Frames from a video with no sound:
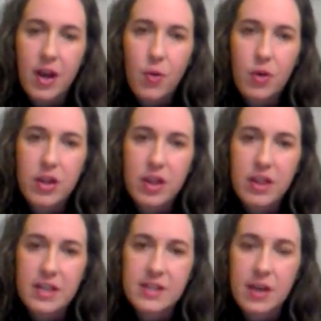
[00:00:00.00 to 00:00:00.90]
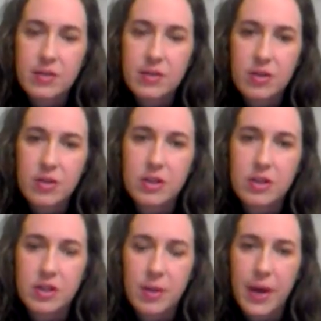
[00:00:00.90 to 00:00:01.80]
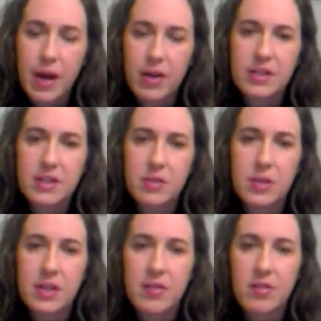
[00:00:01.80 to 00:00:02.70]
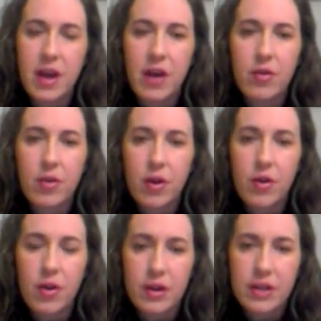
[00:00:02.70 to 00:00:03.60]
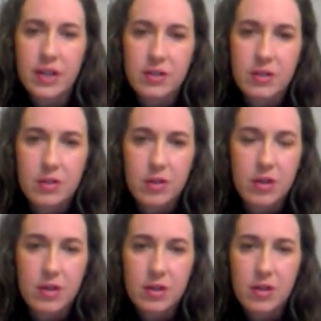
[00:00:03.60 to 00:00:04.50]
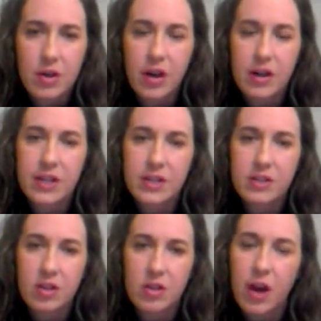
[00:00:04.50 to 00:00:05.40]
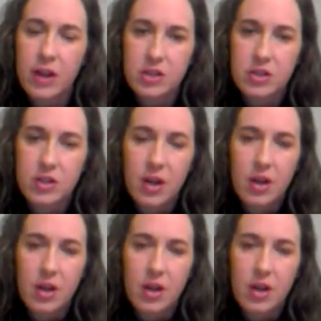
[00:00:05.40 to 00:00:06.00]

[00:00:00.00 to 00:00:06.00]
one of the things I was encouraged about is that we never outgrow our need to learn or our need to launch